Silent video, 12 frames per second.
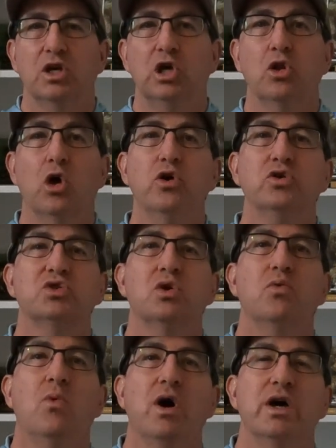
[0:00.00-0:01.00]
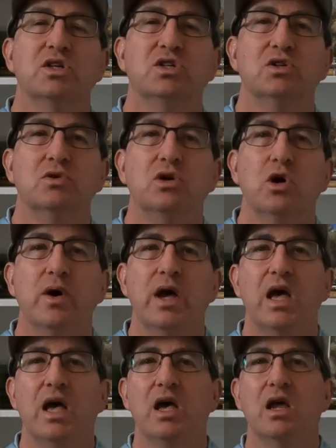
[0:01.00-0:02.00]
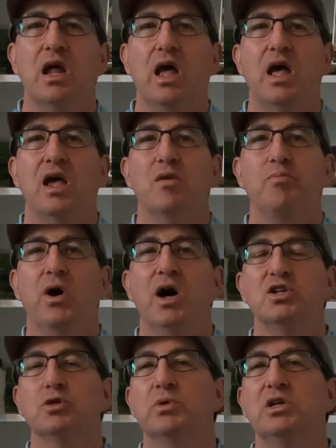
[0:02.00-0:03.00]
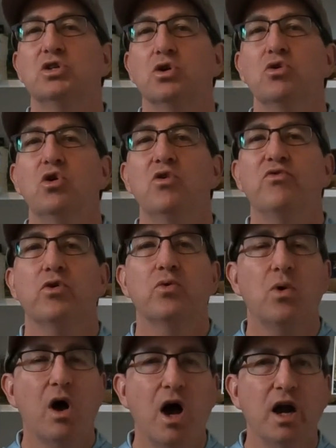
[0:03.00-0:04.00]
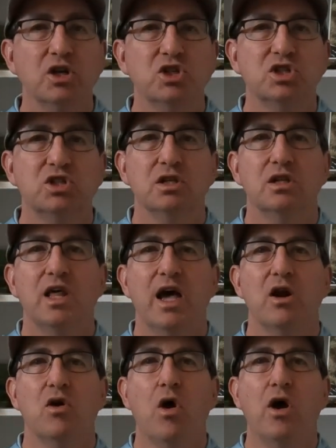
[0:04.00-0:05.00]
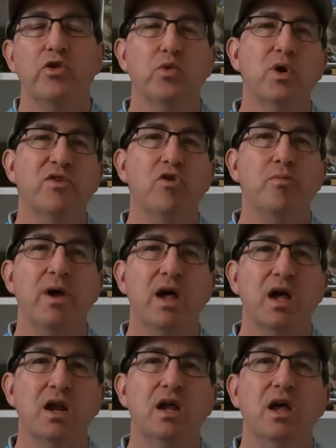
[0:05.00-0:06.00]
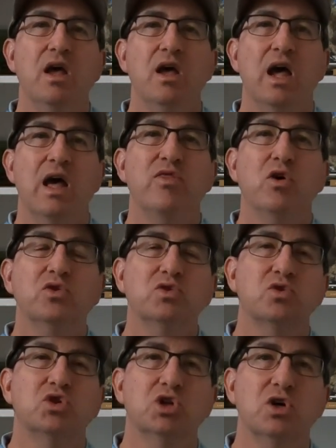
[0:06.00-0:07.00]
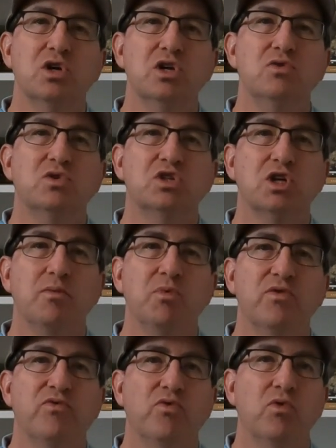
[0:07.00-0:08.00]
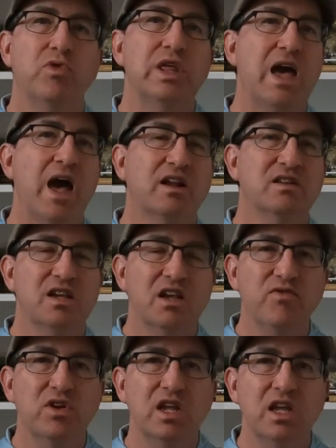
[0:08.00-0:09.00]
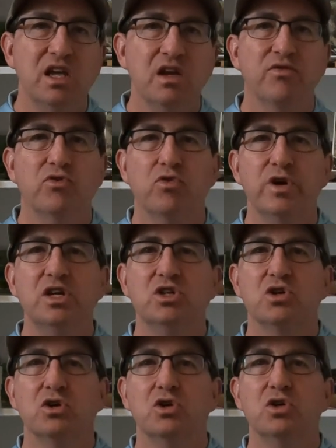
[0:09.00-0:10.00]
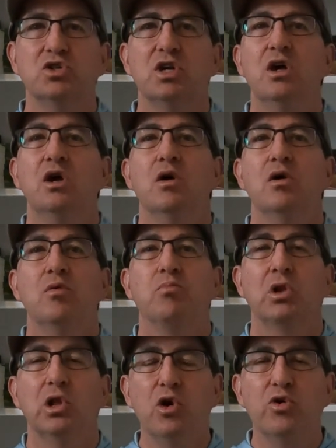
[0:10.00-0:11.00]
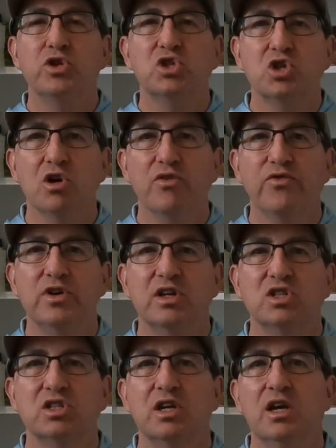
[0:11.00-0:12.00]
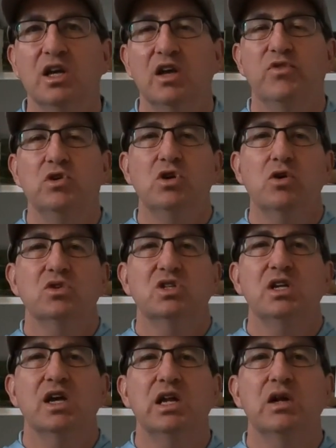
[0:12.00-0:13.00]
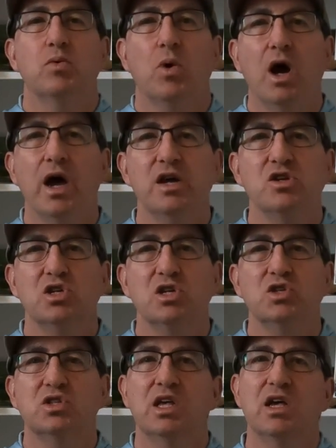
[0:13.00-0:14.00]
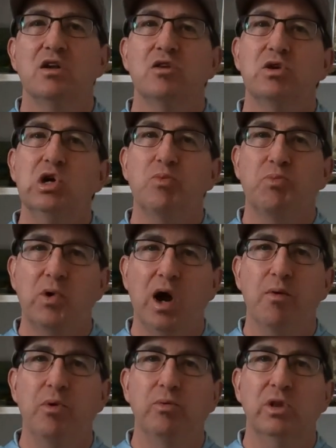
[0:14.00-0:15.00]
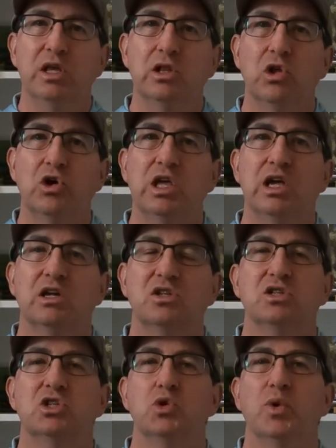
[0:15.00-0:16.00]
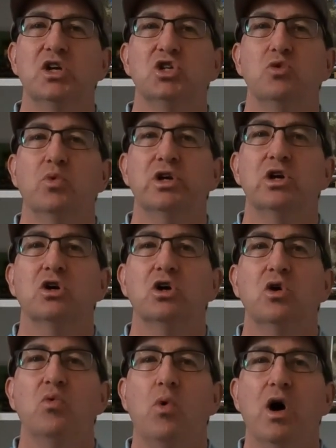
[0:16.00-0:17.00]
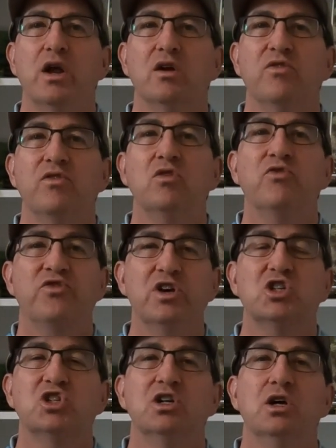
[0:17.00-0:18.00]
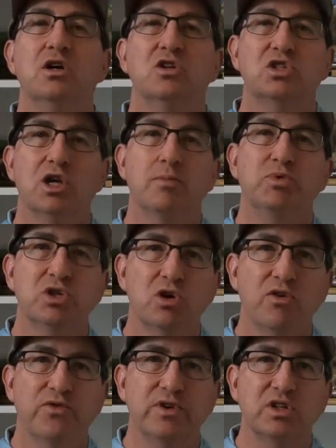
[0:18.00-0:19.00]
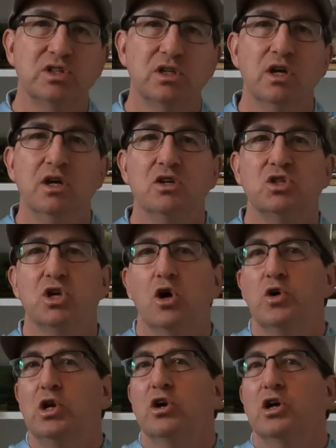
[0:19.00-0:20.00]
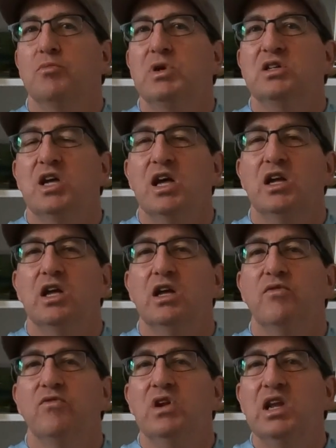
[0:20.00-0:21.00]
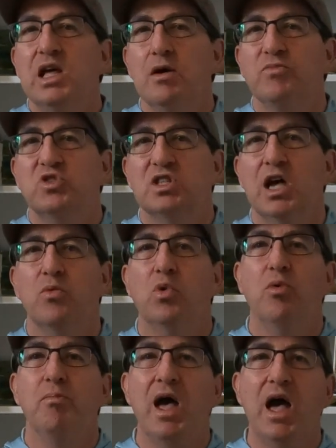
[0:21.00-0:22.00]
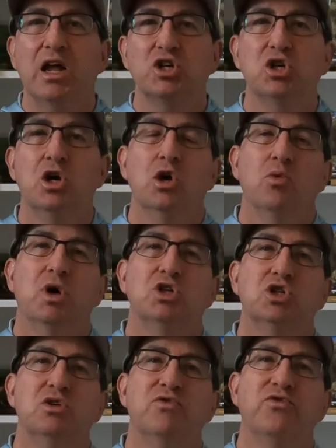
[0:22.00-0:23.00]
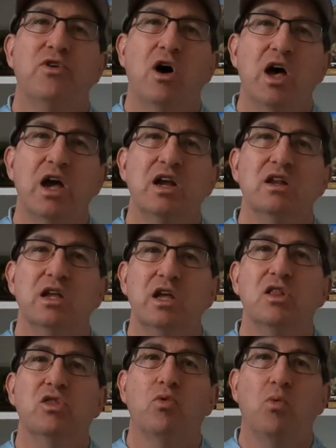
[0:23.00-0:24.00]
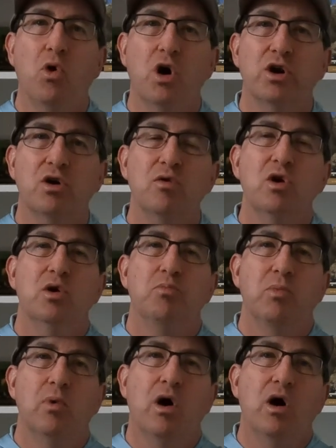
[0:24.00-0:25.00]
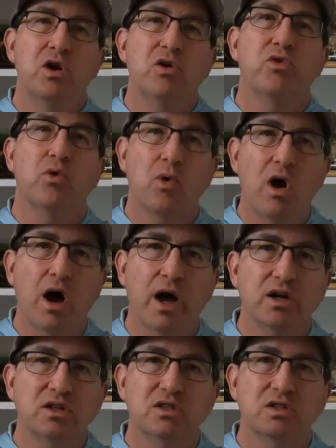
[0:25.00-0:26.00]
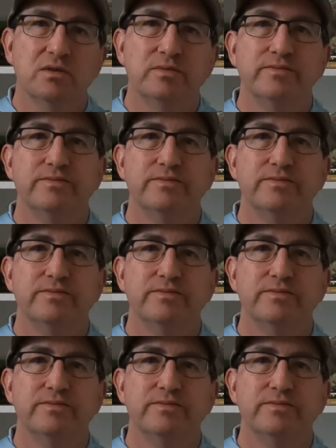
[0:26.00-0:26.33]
You'll also want to go ahead and possibly turn over rocks that are on the riverbed, and those will show you some of the activity of creatures below the surface. If you don't see any rises, then you're probably looking at a situation where you're going to want to fish subsurface. So you're going to be taking nymphs that will match what you find in the water under the rocks.